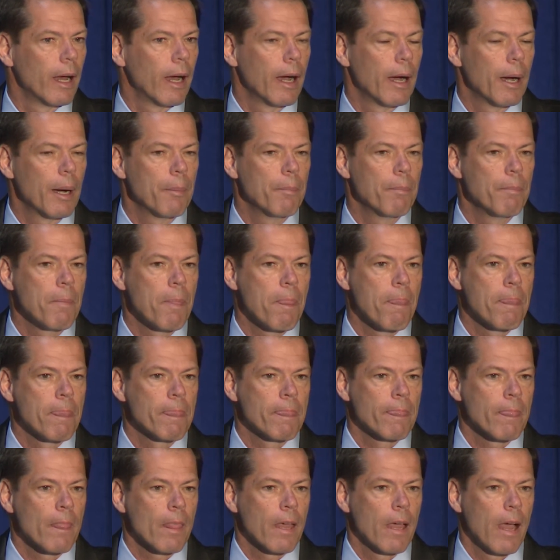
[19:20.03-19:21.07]
Um,
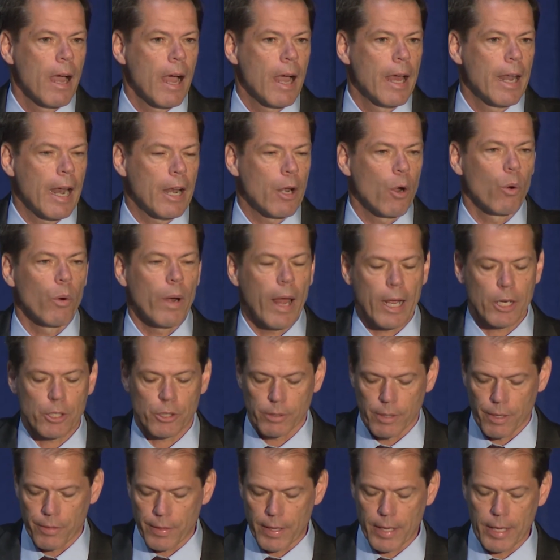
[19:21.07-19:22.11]
and I don't
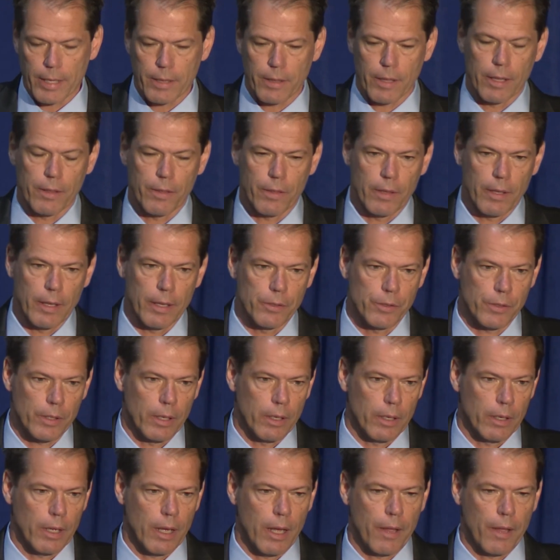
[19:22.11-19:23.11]
actually think that it's a,